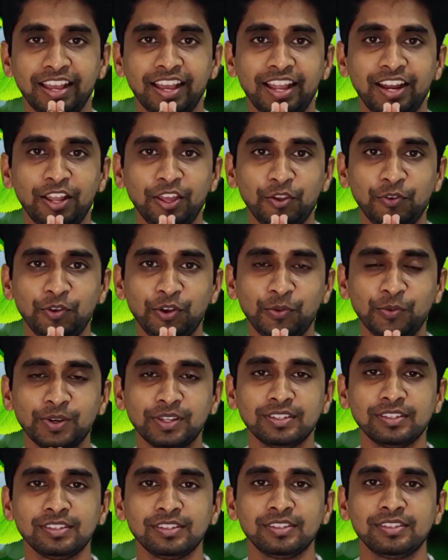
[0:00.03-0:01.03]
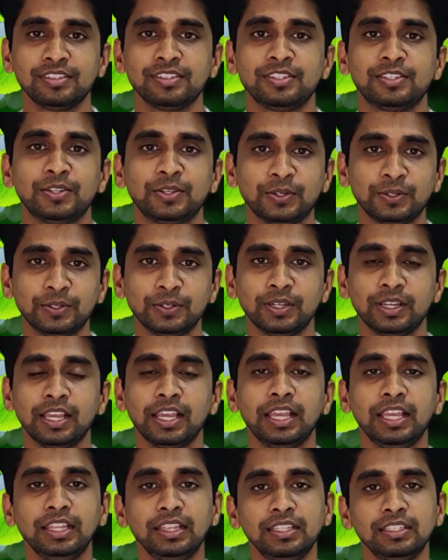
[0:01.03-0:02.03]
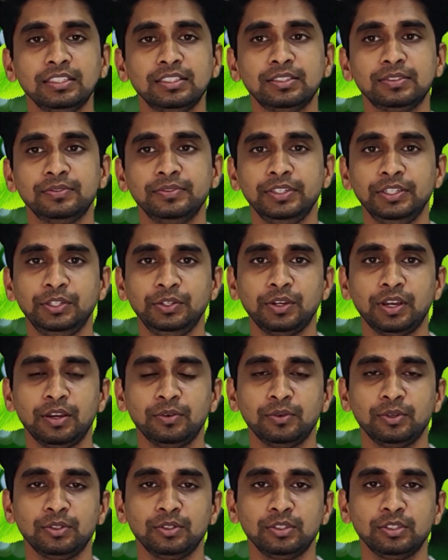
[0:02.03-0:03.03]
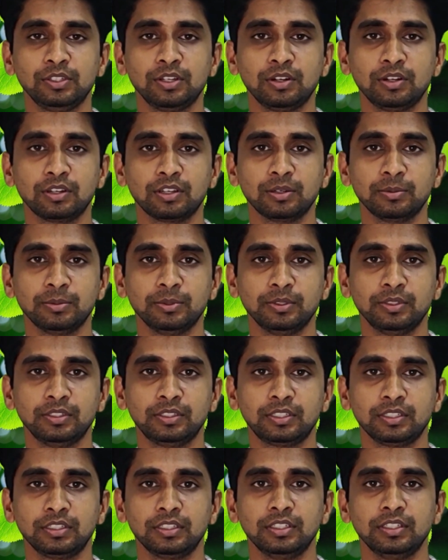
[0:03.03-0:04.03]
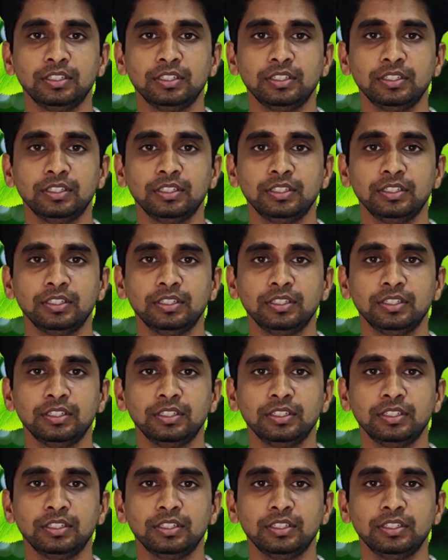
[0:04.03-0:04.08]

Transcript: Hello everyone. So in this video I want to talk about